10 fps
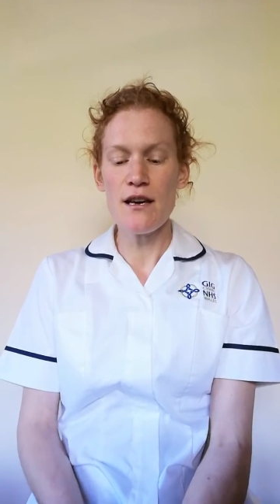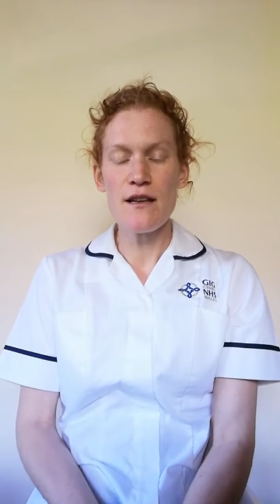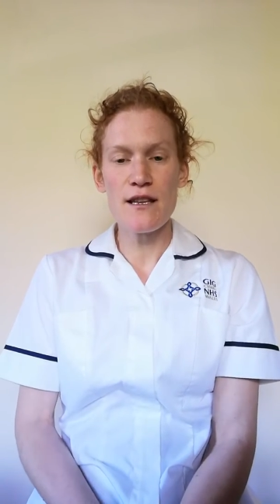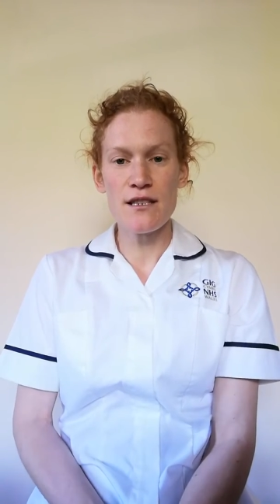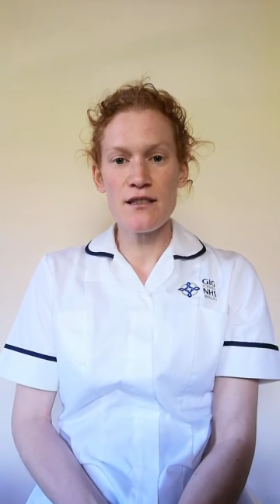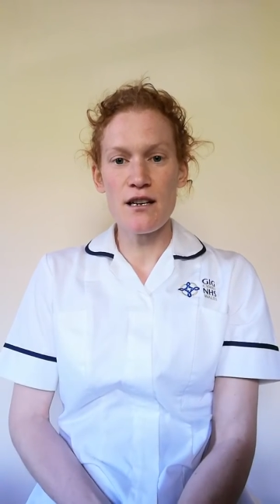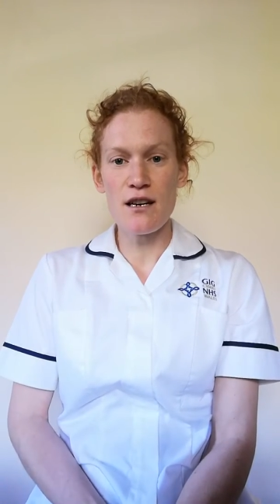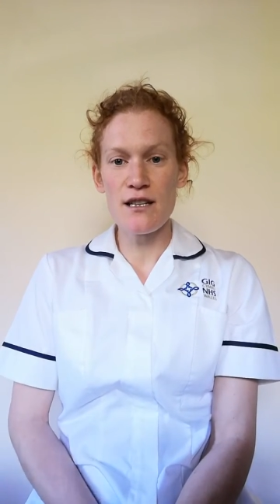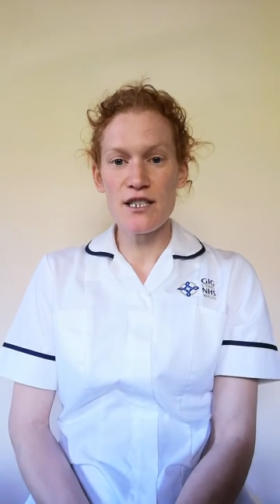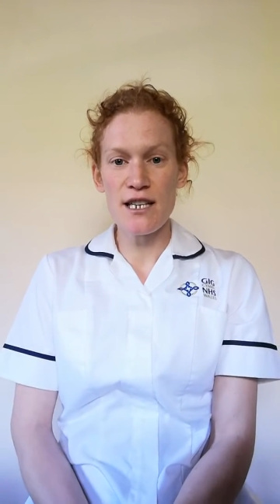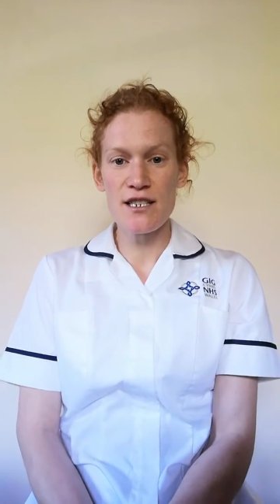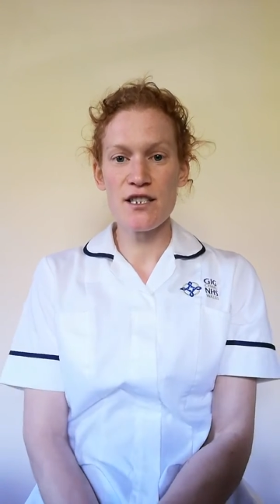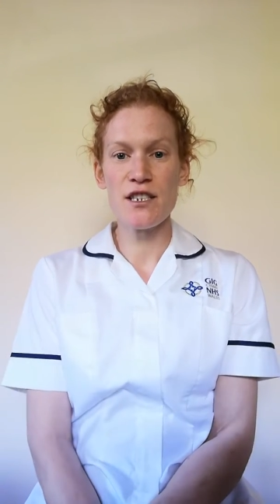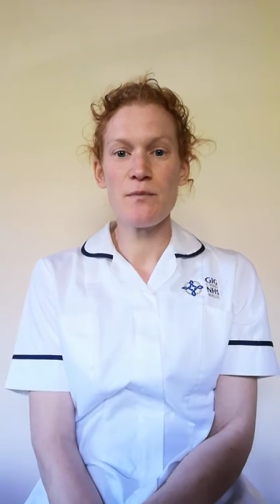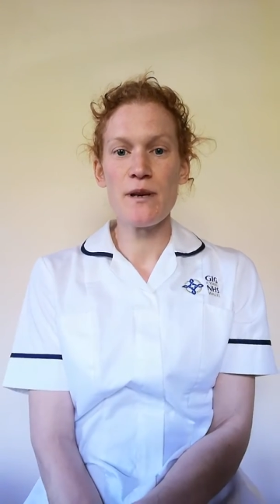then either chat to
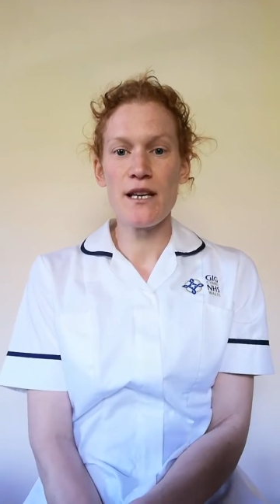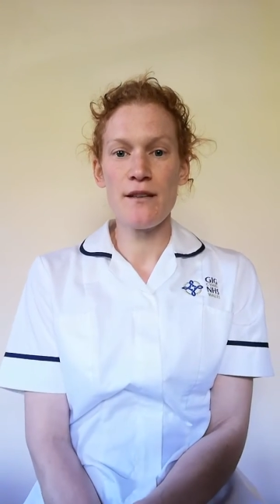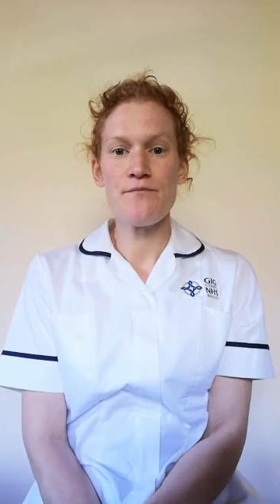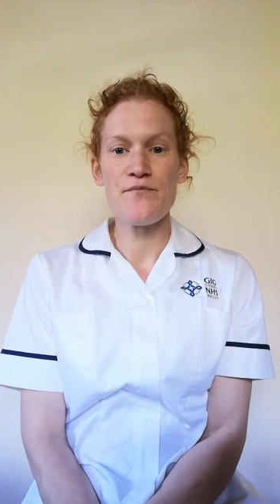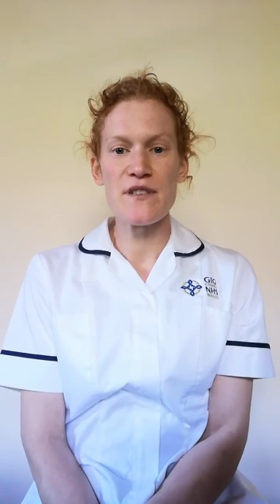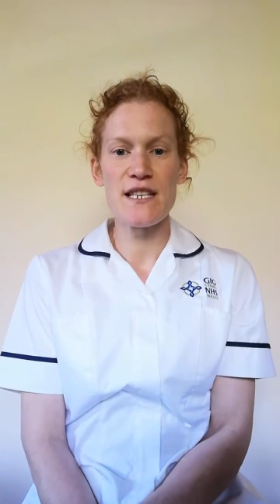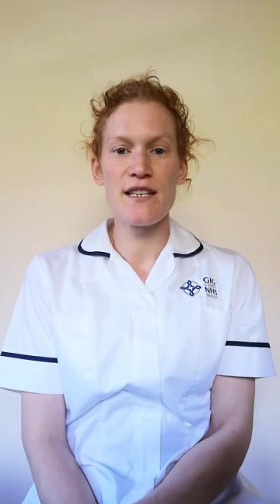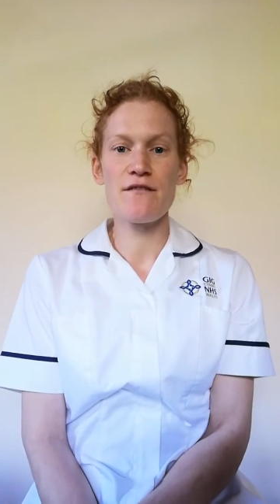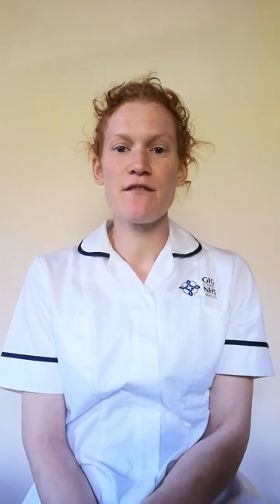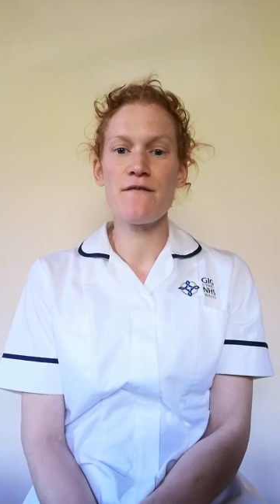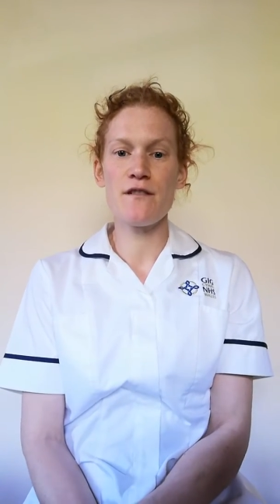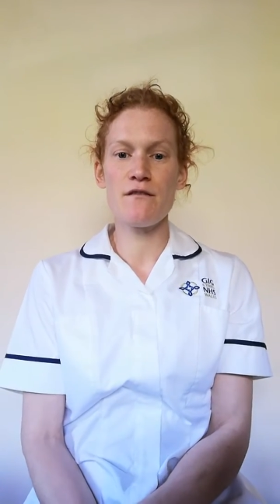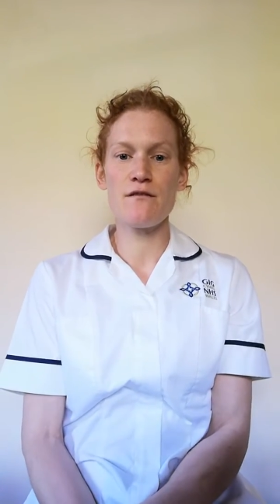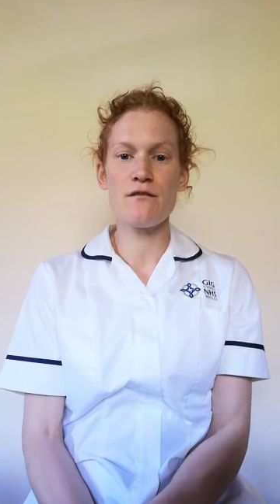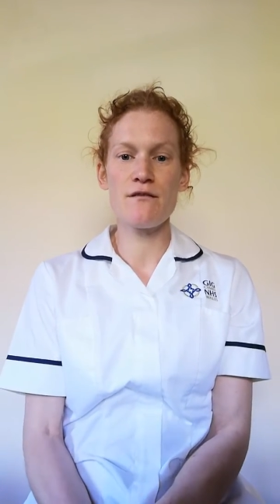your GP to get a
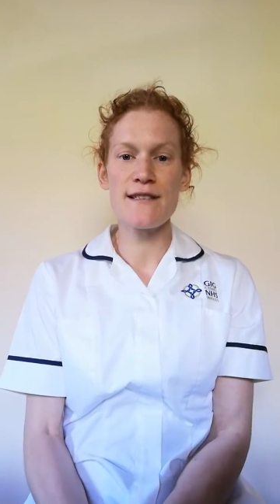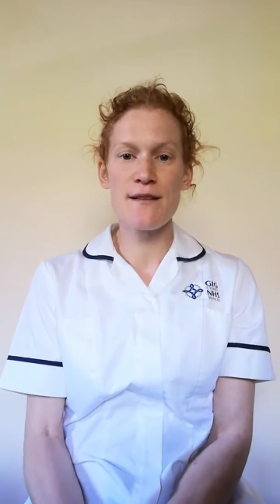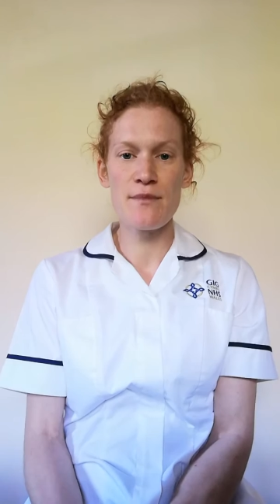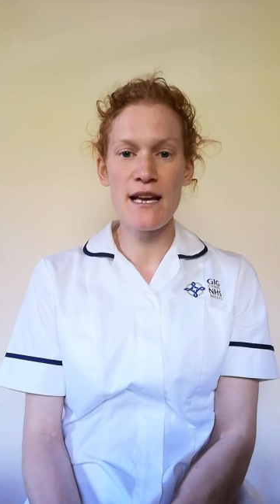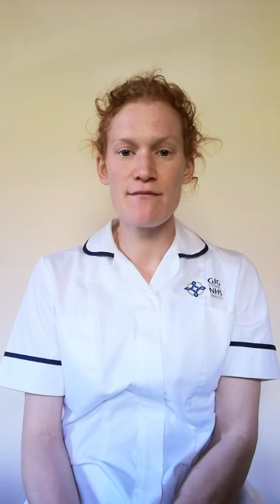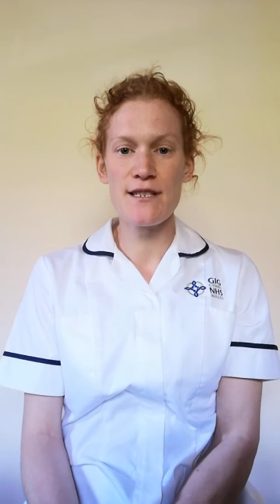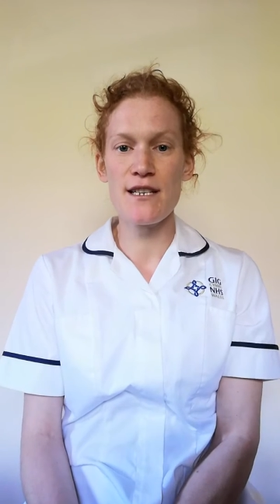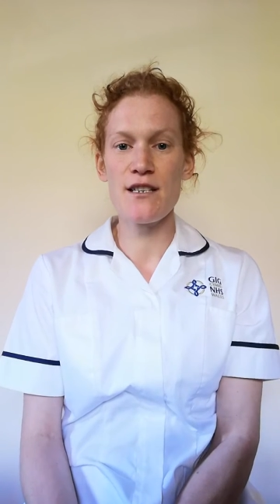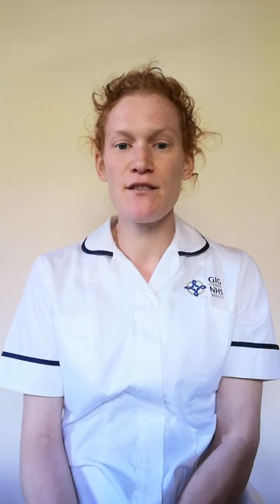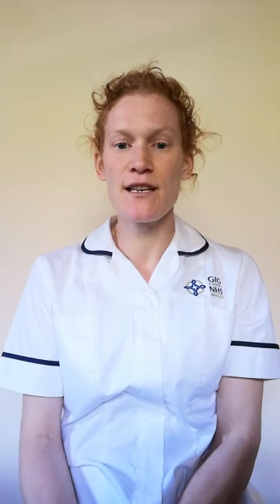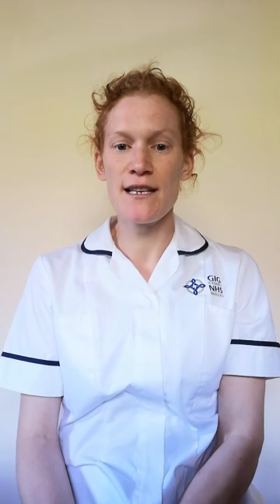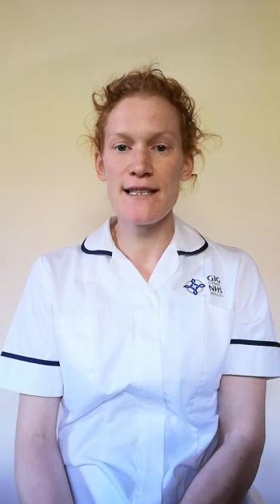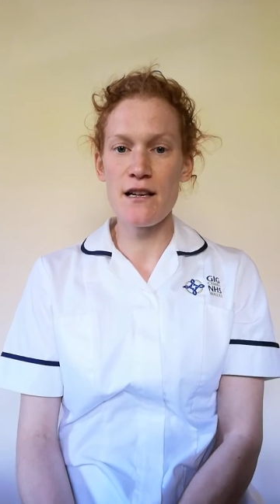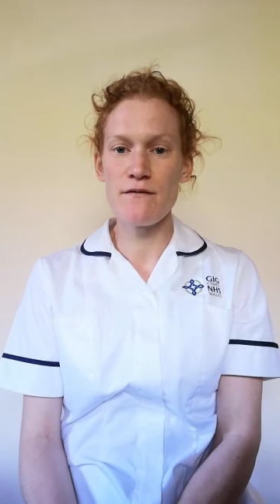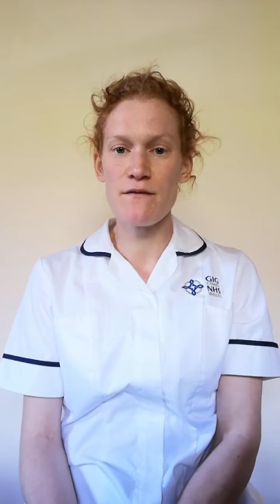referral, or in some counties you can get
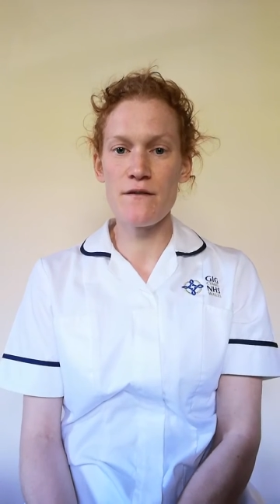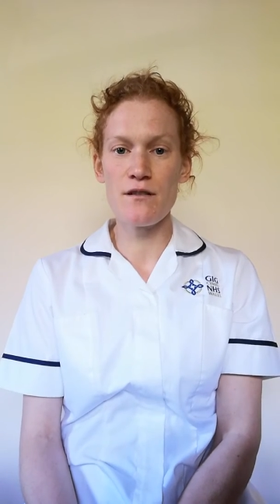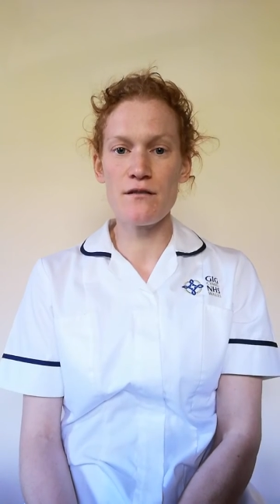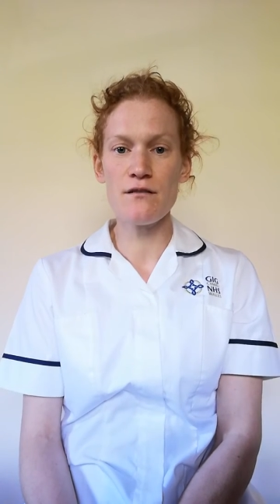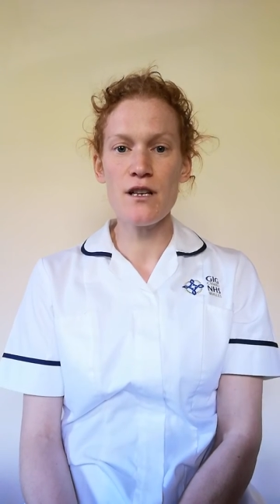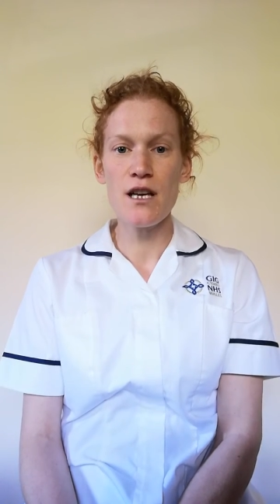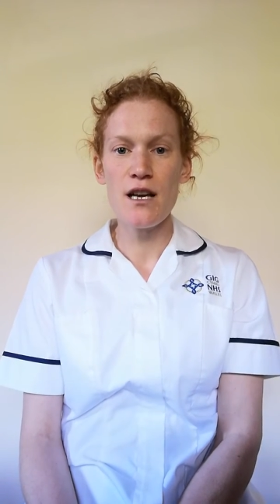self-referral,